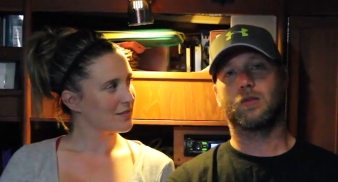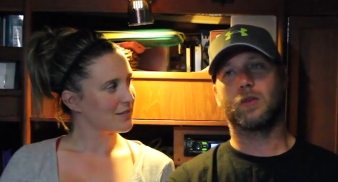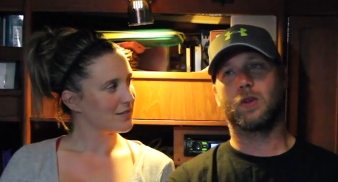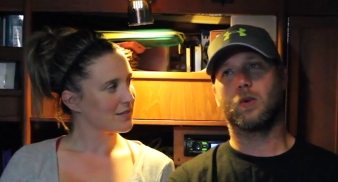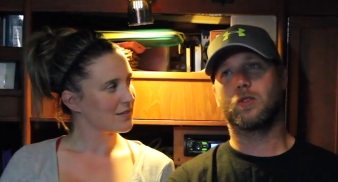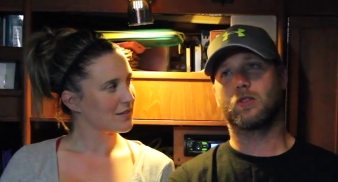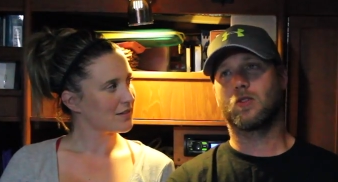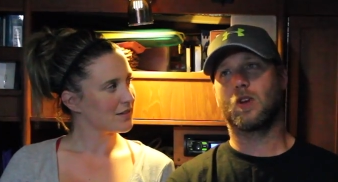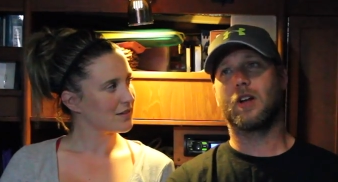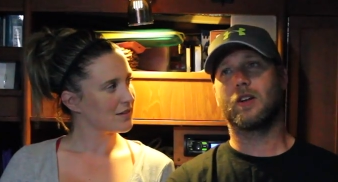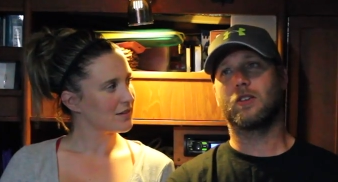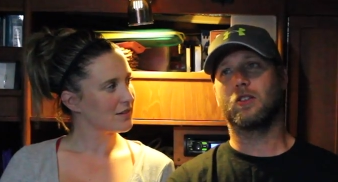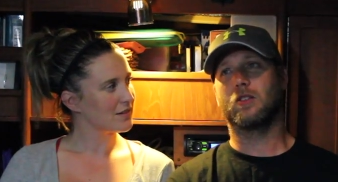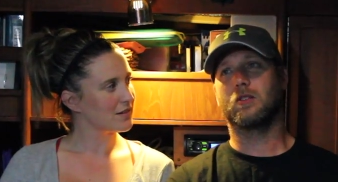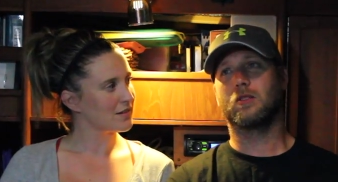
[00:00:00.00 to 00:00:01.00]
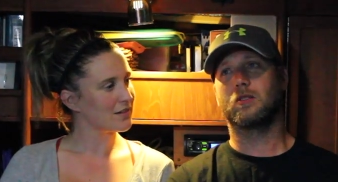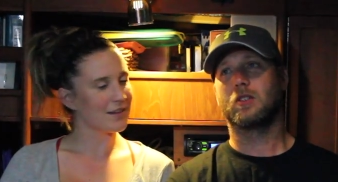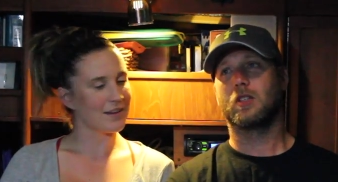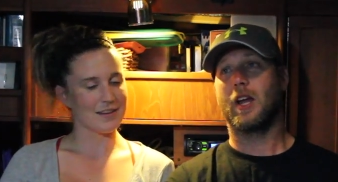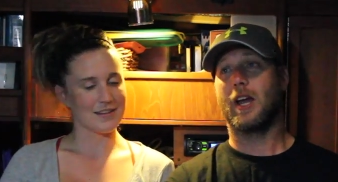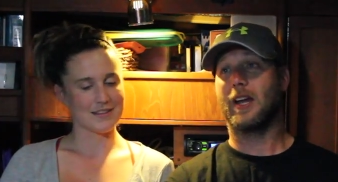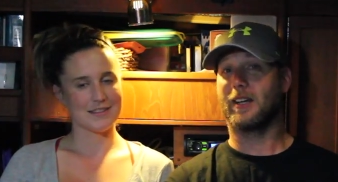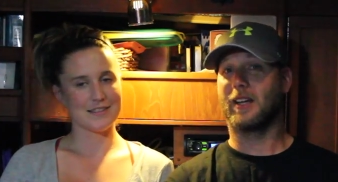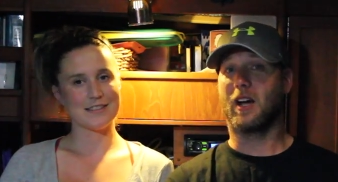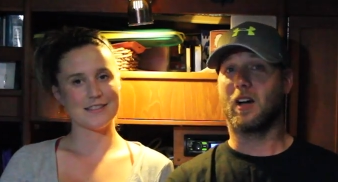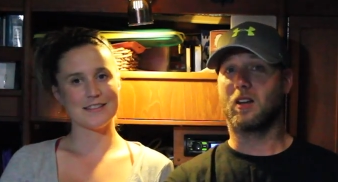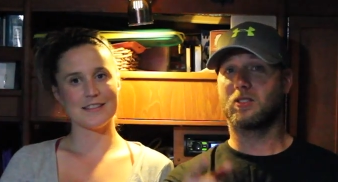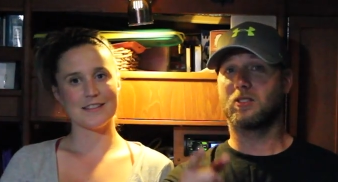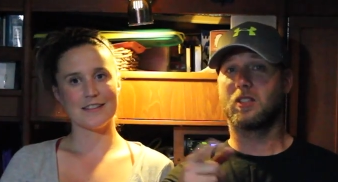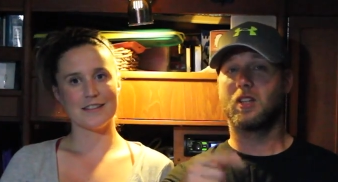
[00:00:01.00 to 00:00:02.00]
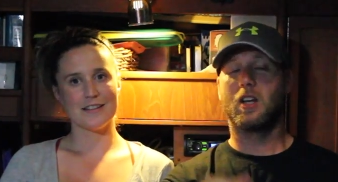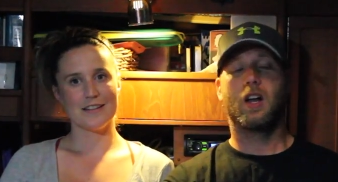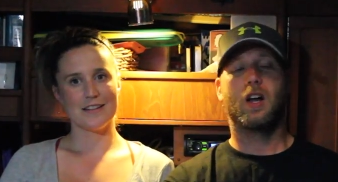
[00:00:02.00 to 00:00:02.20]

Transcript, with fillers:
Speaker 1: We always try to, and gals.